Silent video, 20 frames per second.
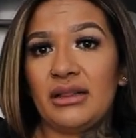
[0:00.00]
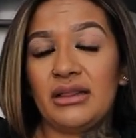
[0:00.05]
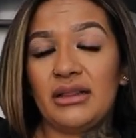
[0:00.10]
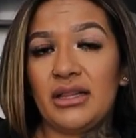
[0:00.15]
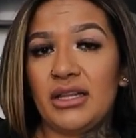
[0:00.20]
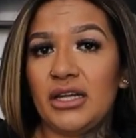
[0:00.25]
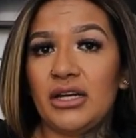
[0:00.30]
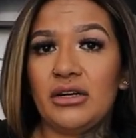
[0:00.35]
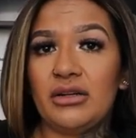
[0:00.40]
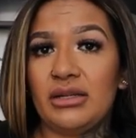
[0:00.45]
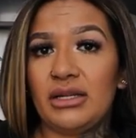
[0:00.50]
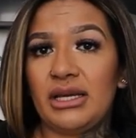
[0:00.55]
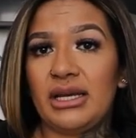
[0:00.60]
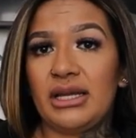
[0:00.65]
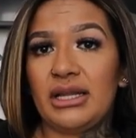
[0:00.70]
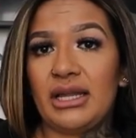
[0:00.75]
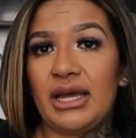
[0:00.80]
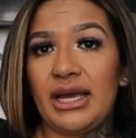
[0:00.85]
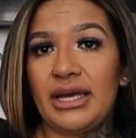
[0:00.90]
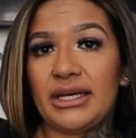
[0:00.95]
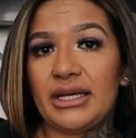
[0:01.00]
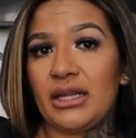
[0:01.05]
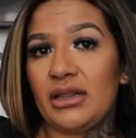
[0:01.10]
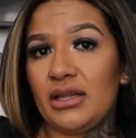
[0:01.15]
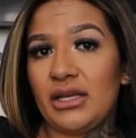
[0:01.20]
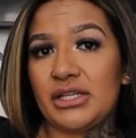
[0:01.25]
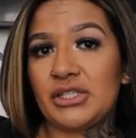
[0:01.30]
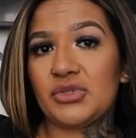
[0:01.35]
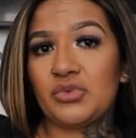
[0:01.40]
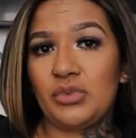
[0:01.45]
literally like
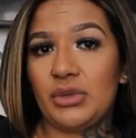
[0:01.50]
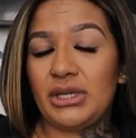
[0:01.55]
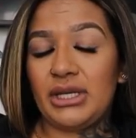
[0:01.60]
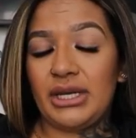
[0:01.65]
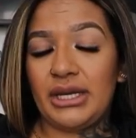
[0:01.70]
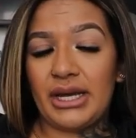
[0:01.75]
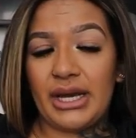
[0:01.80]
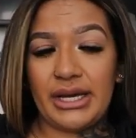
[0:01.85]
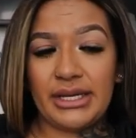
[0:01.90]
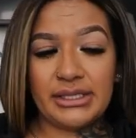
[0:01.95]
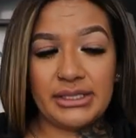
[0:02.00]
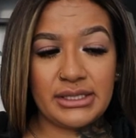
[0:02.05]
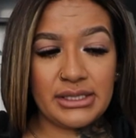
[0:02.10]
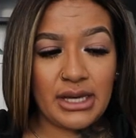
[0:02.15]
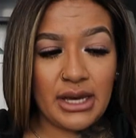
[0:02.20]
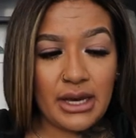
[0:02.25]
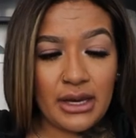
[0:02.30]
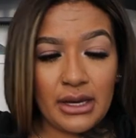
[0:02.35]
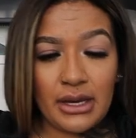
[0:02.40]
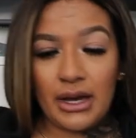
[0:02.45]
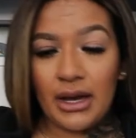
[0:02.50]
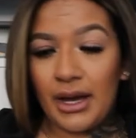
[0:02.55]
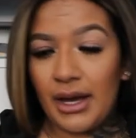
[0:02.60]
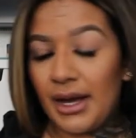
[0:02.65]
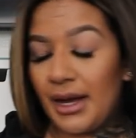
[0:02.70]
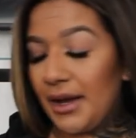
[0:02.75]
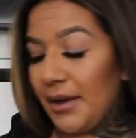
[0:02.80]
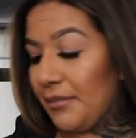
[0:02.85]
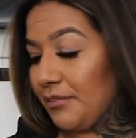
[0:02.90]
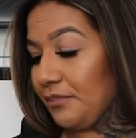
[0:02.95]
looks really nice
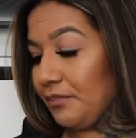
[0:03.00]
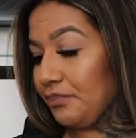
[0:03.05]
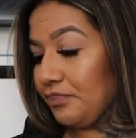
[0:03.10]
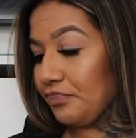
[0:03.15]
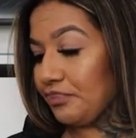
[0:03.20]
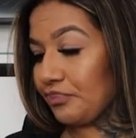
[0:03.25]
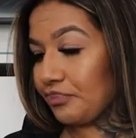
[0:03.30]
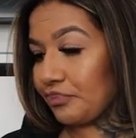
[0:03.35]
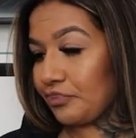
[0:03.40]
um,